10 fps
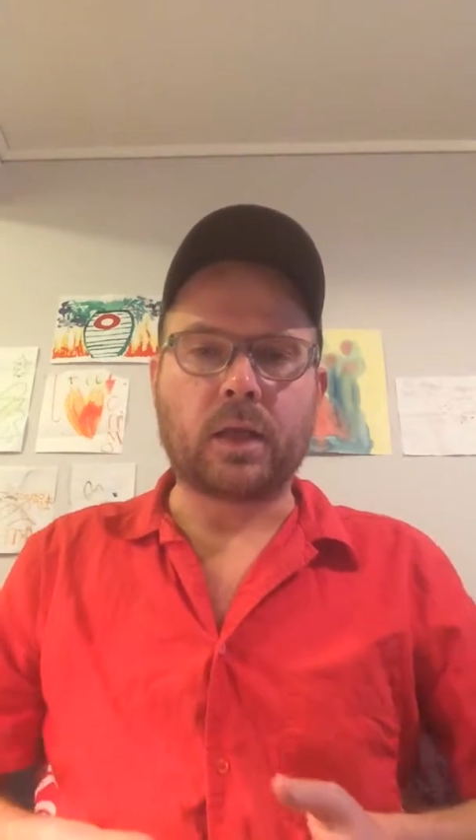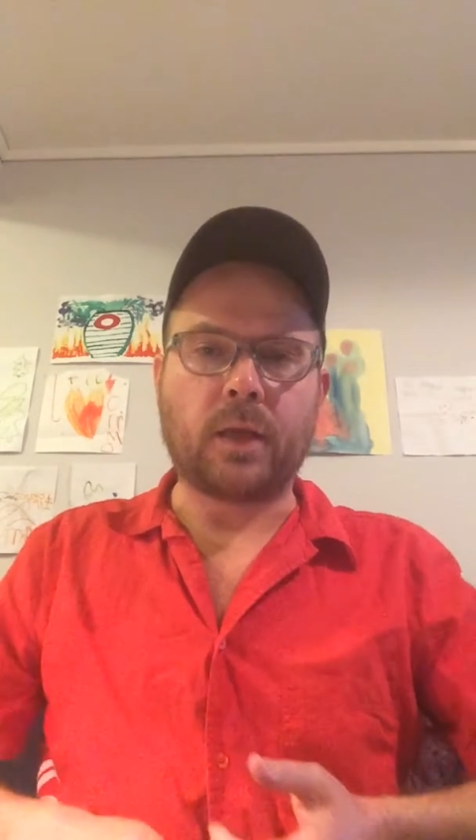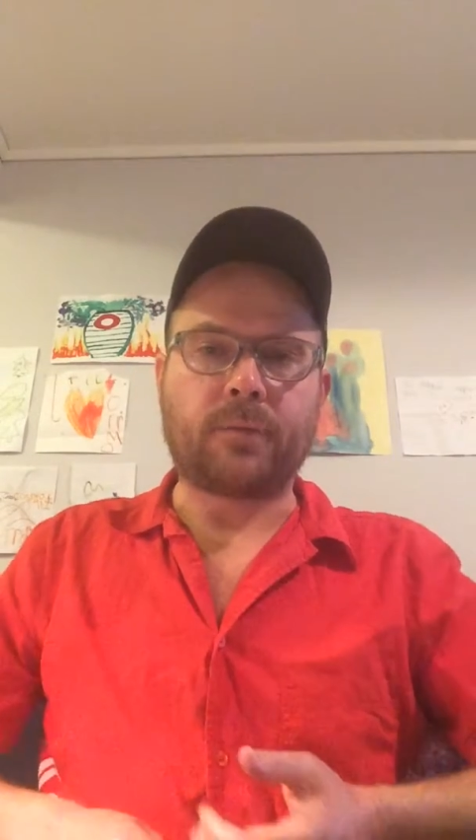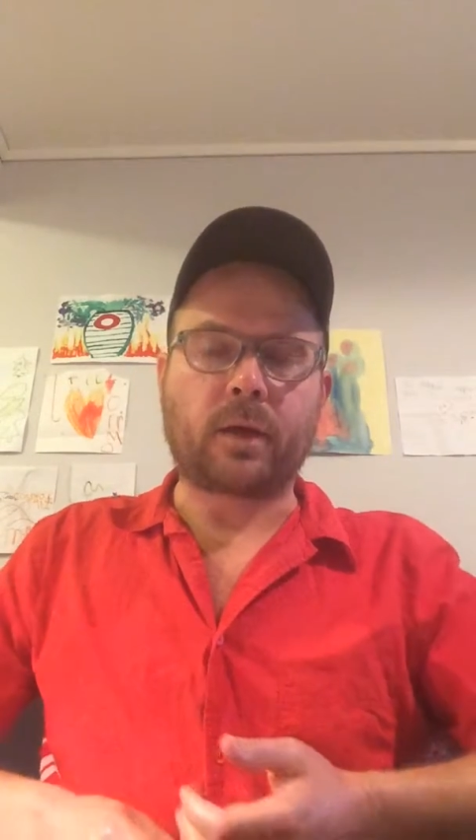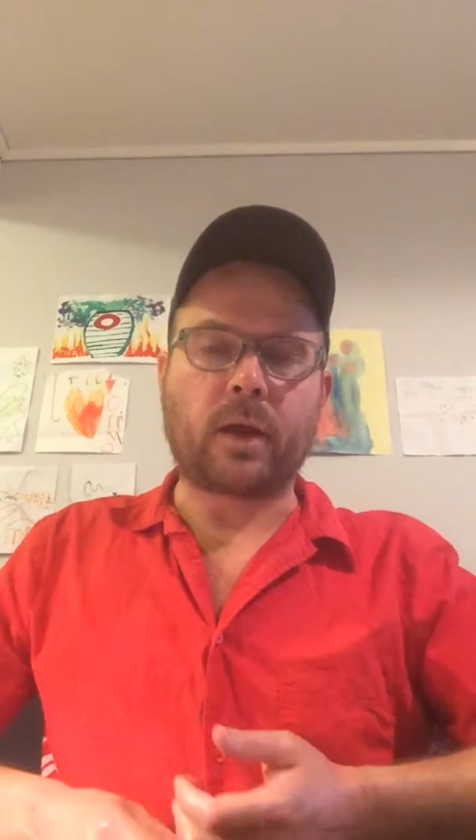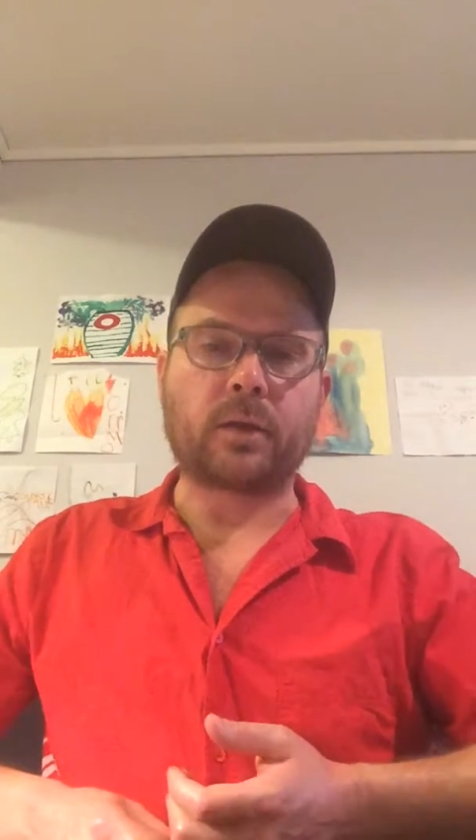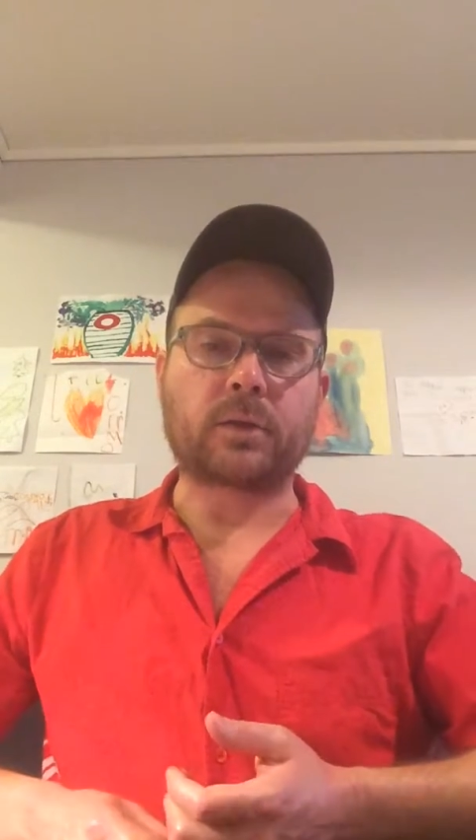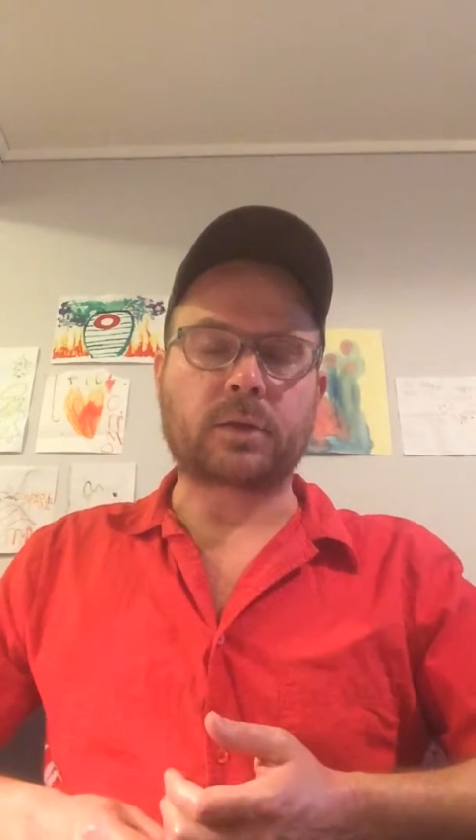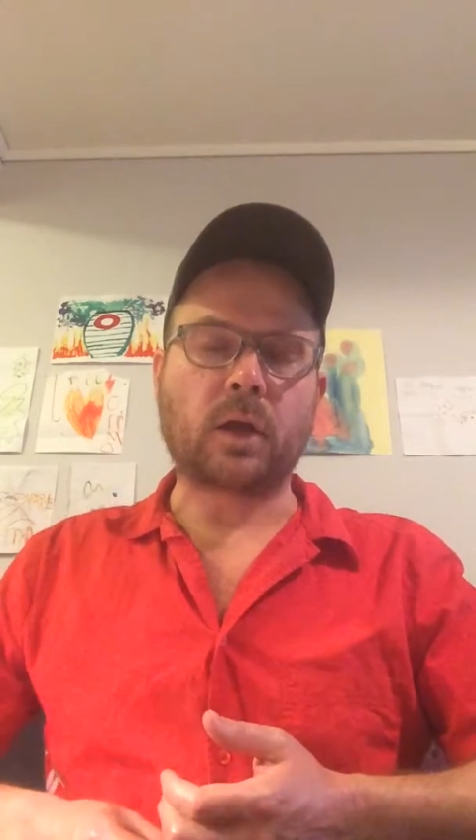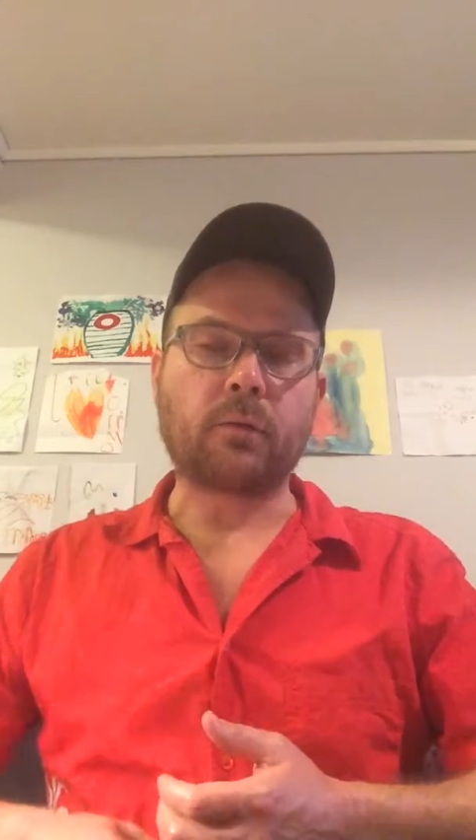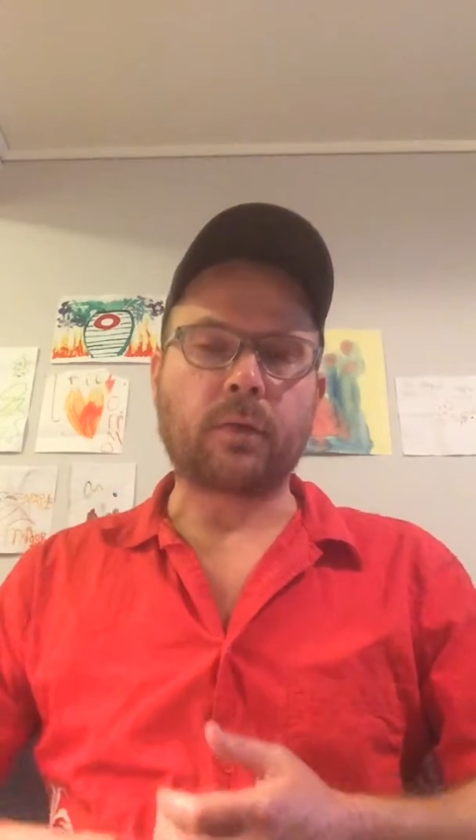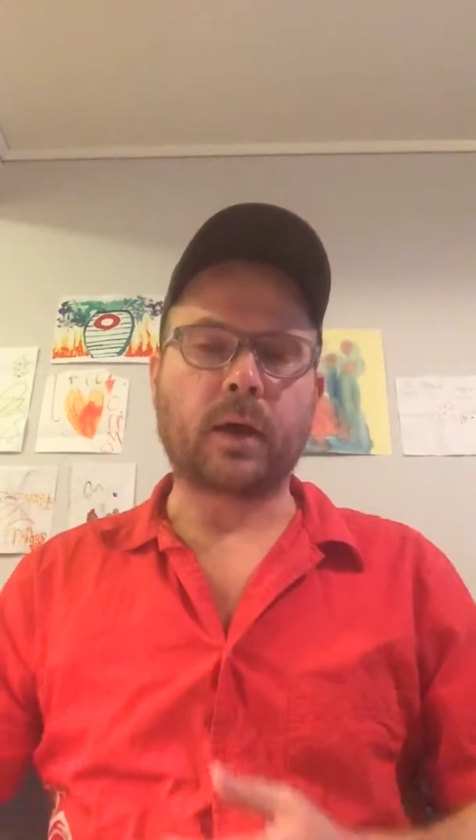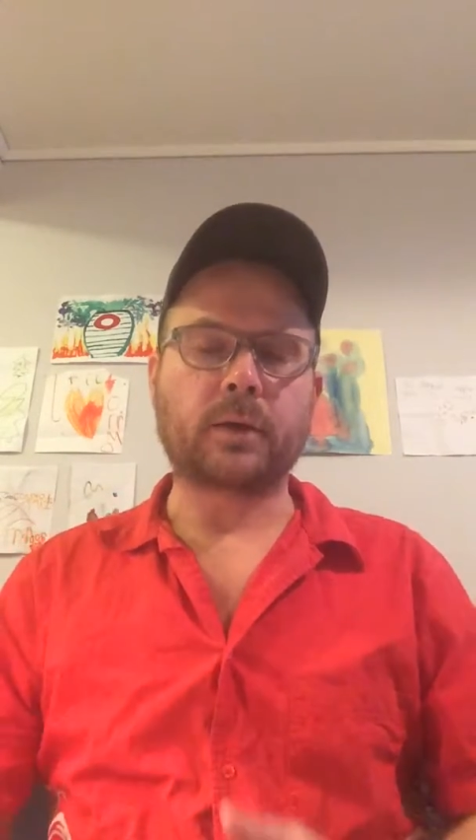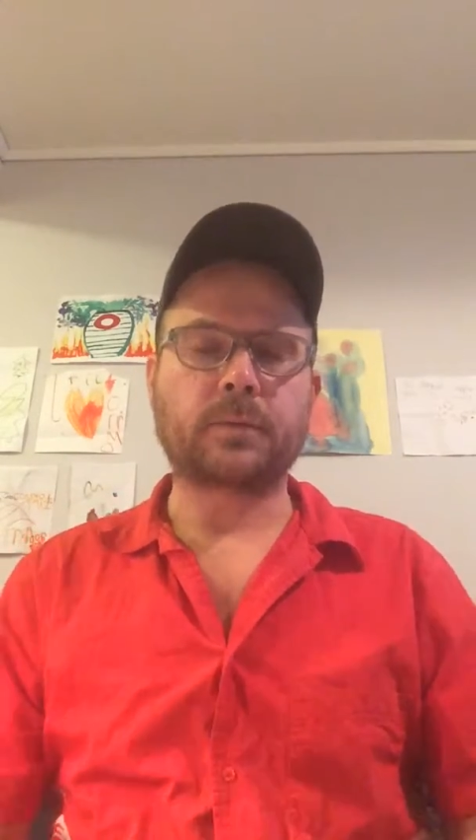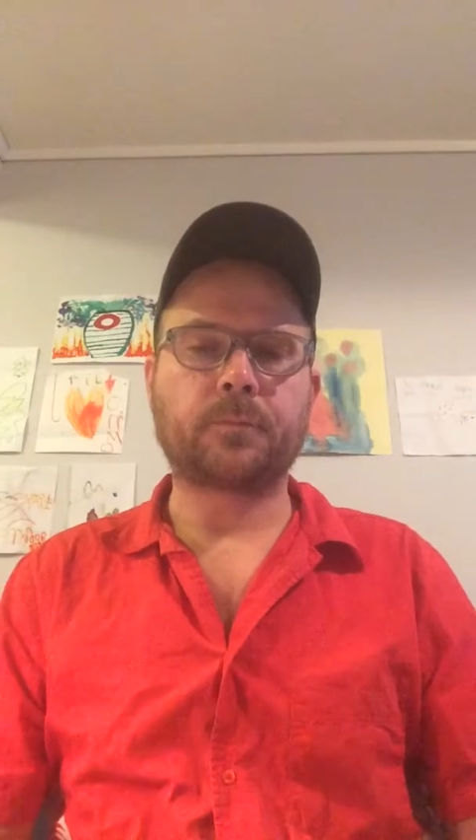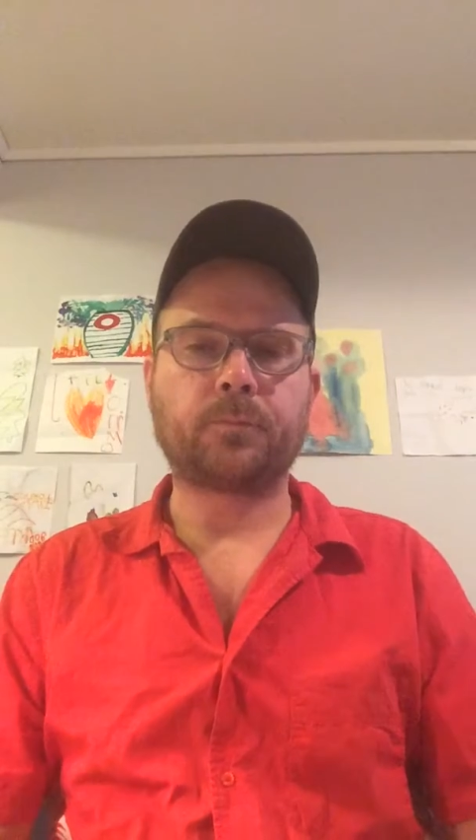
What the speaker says: if I cannot solve that.